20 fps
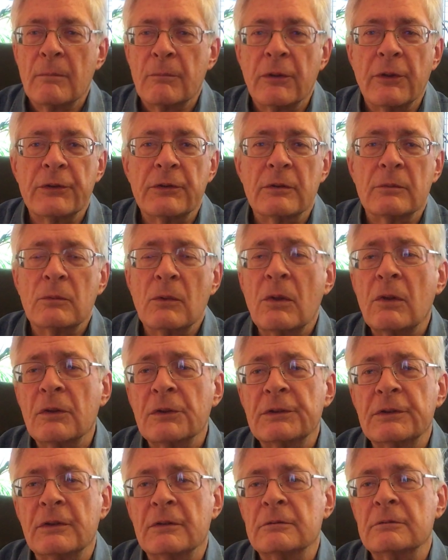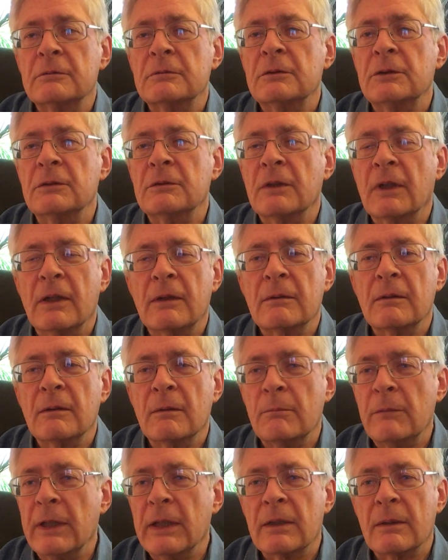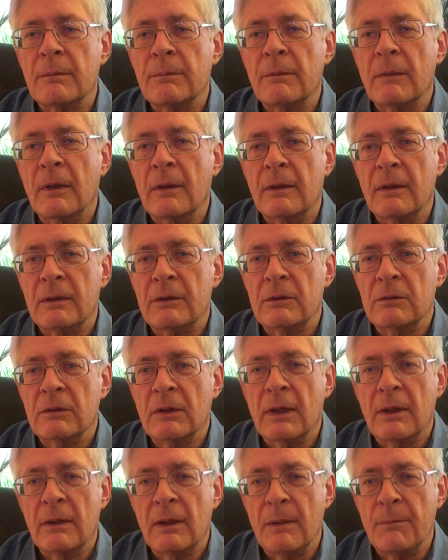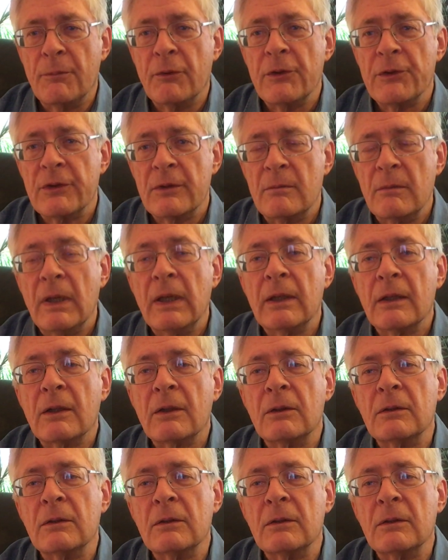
Prison walls do not a prison make,